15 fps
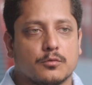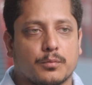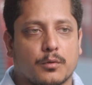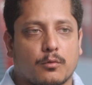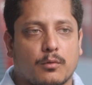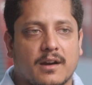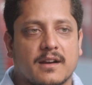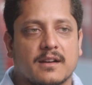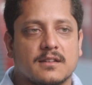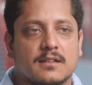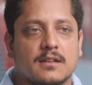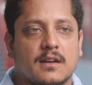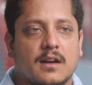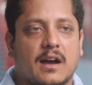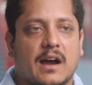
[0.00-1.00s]
provides
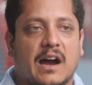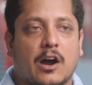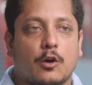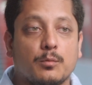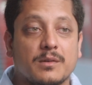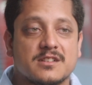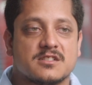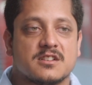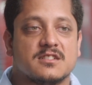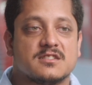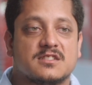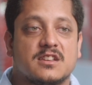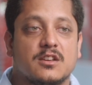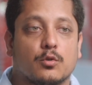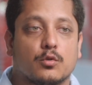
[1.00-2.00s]
how much
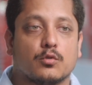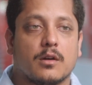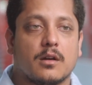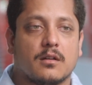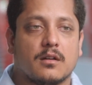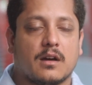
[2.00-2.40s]
CO2,